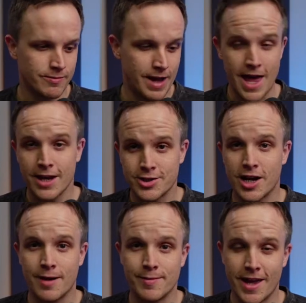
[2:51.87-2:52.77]
had a
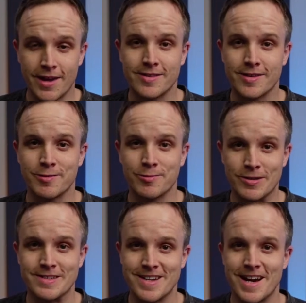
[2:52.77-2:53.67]
job editing
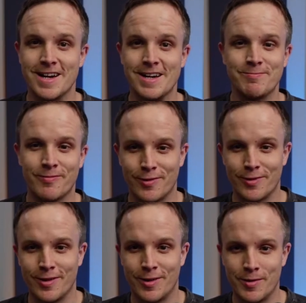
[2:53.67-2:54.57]
one time
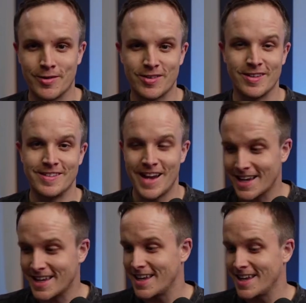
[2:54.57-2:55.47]
for almost a
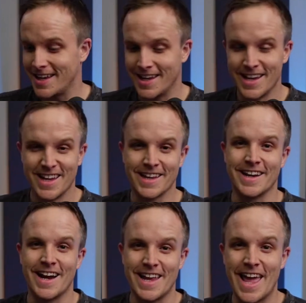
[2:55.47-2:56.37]
decade,
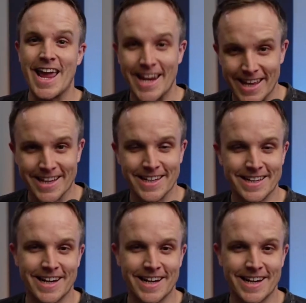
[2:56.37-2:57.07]
and I hated it.